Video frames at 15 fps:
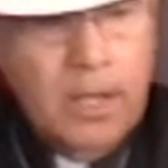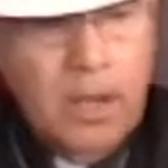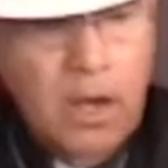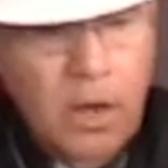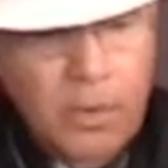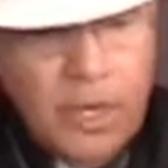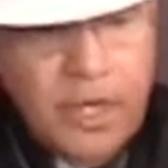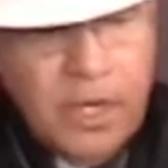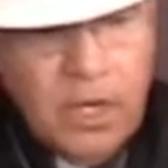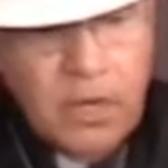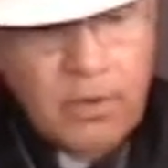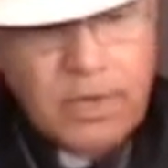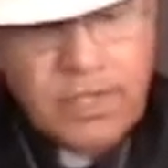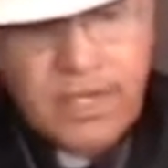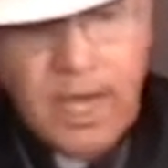All we
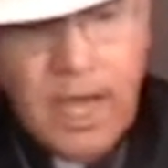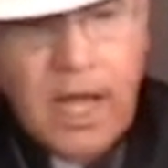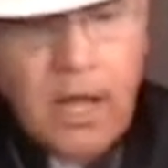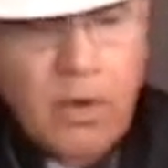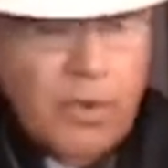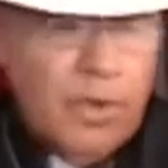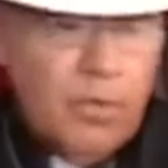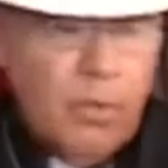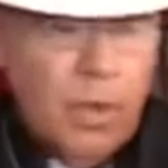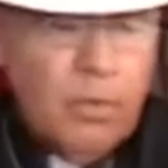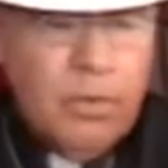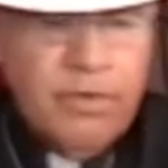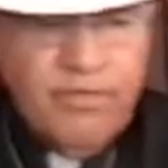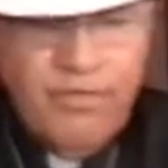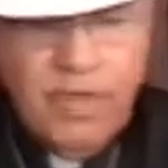know is how and
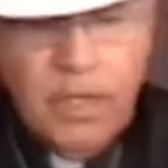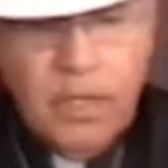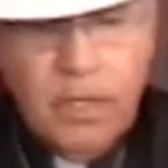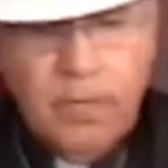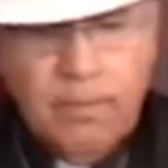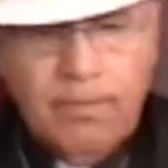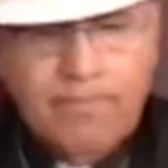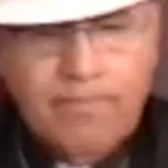what we feel.